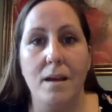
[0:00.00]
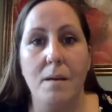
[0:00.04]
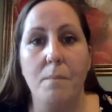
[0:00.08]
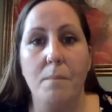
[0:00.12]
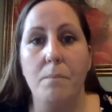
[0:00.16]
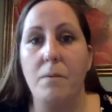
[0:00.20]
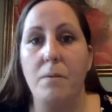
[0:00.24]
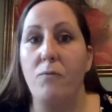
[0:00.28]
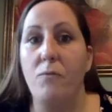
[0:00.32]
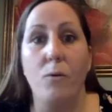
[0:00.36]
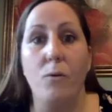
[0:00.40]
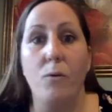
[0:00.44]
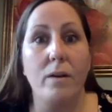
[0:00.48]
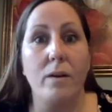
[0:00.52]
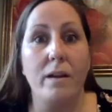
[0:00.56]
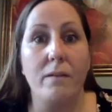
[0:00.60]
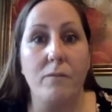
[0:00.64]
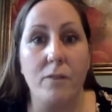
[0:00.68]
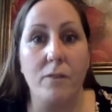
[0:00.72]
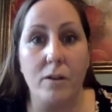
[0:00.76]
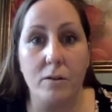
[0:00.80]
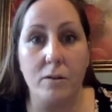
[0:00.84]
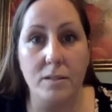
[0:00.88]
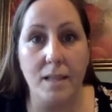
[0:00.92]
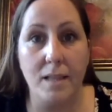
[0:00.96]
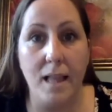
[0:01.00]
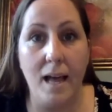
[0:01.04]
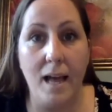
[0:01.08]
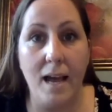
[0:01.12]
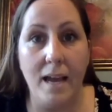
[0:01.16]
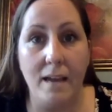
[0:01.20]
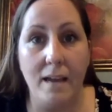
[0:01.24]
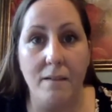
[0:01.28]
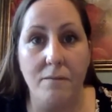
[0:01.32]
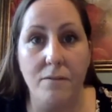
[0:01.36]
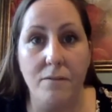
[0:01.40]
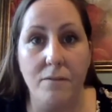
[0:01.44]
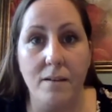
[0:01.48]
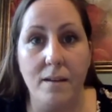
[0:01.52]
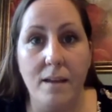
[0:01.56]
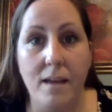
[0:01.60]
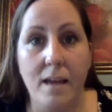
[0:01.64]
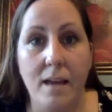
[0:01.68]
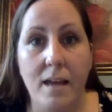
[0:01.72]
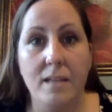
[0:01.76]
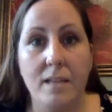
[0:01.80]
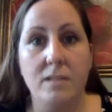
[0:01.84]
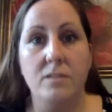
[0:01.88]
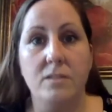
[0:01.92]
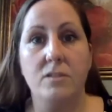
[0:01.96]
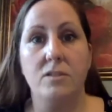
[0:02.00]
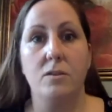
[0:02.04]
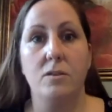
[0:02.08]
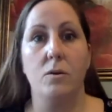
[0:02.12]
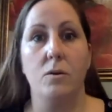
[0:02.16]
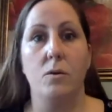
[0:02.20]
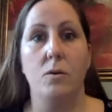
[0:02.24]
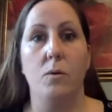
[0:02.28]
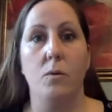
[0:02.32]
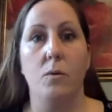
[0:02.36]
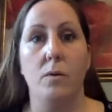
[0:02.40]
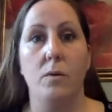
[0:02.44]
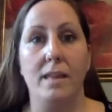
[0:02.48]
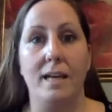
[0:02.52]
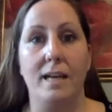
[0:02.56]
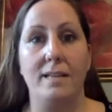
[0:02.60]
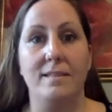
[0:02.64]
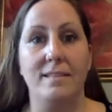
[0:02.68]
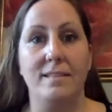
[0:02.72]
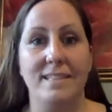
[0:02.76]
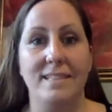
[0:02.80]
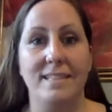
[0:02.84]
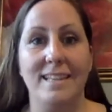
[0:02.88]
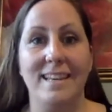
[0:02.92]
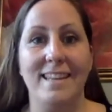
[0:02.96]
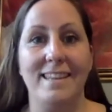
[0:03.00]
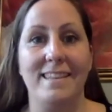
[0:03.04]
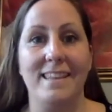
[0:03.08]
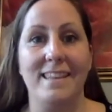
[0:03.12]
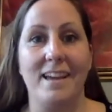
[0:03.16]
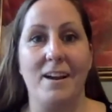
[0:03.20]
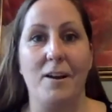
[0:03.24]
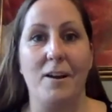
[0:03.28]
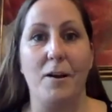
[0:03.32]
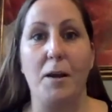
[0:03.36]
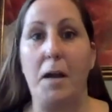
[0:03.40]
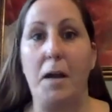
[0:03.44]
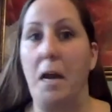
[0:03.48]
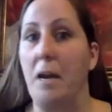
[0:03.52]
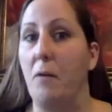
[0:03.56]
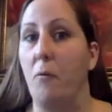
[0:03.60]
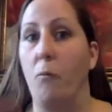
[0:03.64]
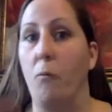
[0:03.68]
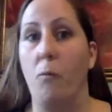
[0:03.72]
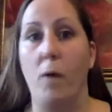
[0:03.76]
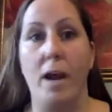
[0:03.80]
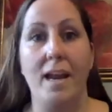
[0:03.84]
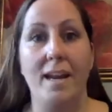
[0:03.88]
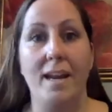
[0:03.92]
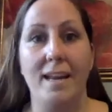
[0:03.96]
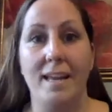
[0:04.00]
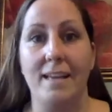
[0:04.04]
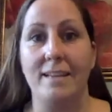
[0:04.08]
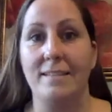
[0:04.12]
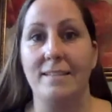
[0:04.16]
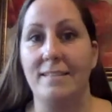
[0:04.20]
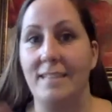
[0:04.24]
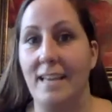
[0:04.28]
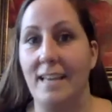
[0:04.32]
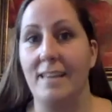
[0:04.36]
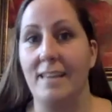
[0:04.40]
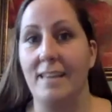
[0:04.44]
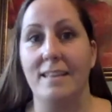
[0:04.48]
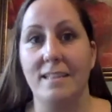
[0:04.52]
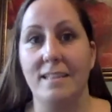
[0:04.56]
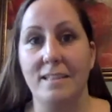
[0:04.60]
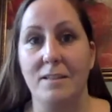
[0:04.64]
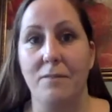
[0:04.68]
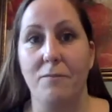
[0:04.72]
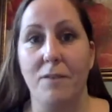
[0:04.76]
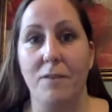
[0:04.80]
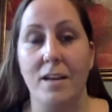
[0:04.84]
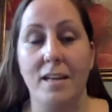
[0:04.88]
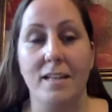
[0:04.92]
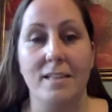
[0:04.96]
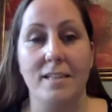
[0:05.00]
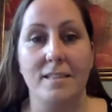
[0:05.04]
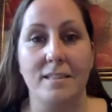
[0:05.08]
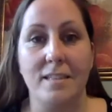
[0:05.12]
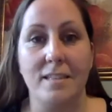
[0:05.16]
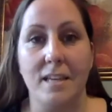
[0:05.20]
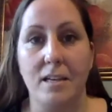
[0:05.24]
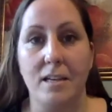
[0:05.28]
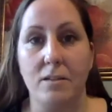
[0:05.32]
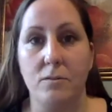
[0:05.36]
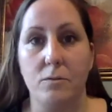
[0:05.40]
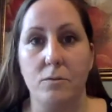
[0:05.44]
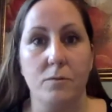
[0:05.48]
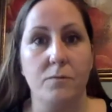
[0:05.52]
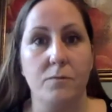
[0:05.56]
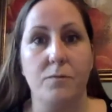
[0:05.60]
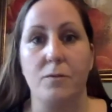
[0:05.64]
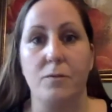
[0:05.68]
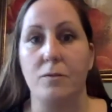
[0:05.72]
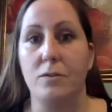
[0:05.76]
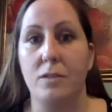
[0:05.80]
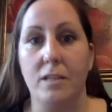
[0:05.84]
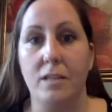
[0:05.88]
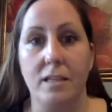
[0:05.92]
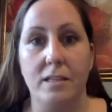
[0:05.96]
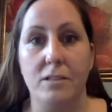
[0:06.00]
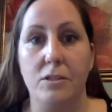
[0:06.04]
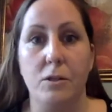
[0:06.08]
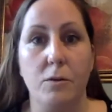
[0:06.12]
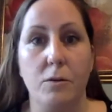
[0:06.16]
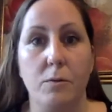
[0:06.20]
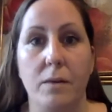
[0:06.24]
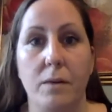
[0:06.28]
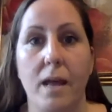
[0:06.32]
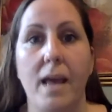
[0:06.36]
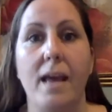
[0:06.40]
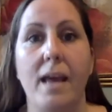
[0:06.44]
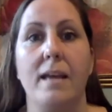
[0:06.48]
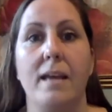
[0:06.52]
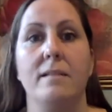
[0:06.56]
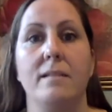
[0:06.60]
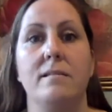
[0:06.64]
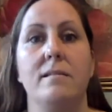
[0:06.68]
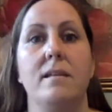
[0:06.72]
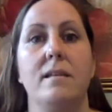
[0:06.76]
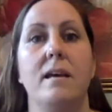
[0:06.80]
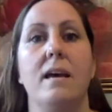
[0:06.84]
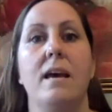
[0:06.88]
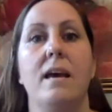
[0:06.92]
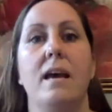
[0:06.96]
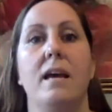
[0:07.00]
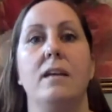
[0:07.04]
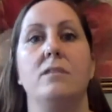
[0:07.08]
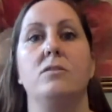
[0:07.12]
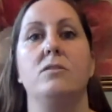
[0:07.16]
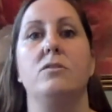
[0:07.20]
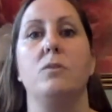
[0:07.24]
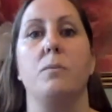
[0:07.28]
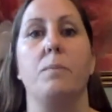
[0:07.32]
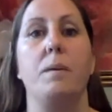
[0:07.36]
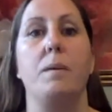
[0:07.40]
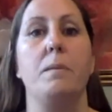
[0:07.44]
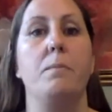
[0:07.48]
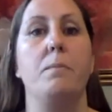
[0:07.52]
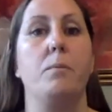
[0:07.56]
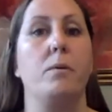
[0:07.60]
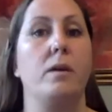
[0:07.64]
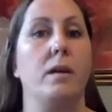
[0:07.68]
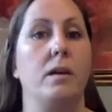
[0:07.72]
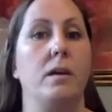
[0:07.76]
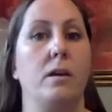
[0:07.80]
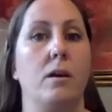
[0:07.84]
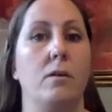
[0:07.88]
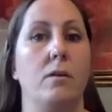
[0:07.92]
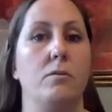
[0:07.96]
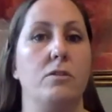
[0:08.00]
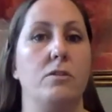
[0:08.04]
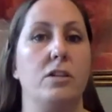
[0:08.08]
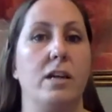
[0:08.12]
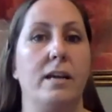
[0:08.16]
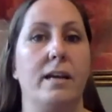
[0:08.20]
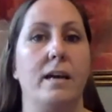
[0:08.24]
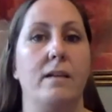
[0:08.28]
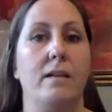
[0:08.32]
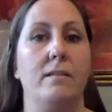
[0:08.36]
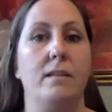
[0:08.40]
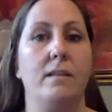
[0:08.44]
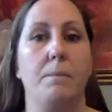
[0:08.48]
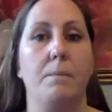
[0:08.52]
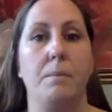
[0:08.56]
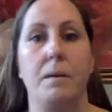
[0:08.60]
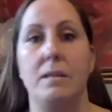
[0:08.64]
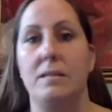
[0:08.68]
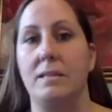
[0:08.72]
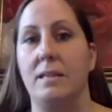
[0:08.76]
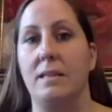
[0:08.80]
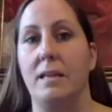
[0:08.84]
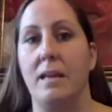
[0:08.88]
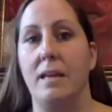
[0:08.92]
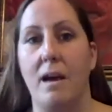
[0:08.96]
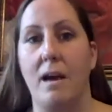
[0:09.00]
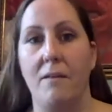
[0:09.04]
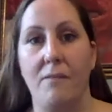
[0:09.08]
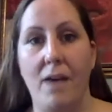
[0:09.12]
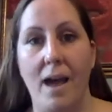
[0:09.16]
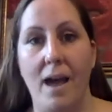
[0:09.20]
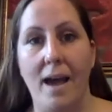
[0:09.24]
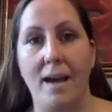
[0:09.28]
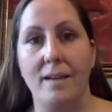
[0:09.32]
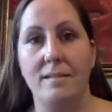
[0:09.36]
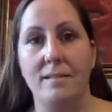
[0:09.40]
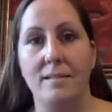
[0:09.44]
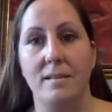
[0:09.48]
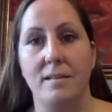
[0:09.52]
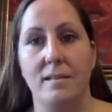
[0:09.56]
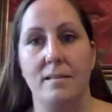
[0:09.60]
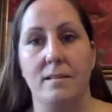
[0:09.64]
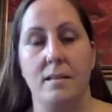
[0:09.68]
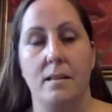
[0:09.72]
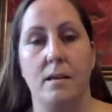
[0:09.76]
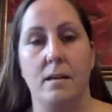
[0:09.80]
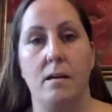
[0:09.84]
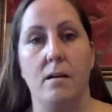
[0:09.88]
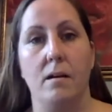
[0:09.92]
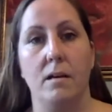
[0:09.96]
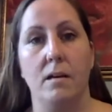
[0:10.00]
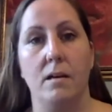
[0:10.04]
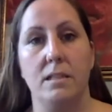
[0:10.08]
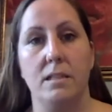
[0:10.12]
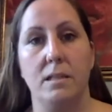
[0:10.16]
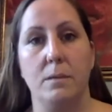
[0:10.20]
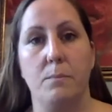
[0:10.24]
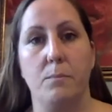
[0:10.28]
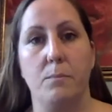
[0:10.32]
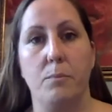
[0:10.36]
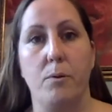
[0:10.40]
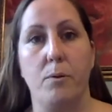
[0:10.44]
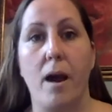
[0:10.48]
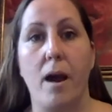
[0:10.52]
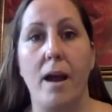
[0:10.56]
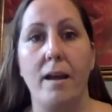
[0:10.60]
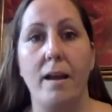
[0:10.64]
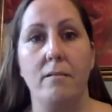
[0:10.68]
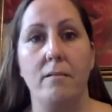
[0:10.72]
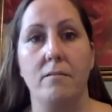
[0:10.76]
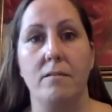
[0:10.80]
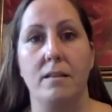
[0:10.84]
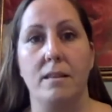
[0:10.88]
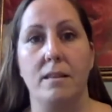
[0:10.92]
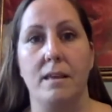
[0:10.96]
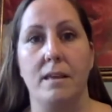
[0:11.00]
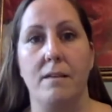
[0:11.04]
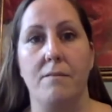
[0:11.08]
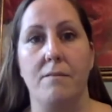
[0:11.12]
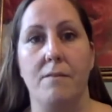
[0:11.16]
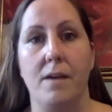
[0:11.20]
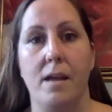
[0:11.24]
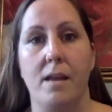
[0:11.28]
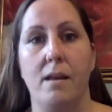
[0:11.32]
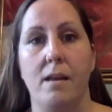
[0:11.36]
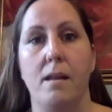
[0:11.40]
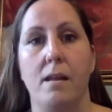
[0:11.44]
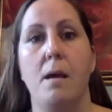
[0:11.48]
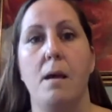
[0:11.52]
before mm-hmm. it ever goes live. And so that's sitting there kind of waiting, saying this event is scheduled for in two days. And so people can go check out that Buncee and have access to the content prior to the event.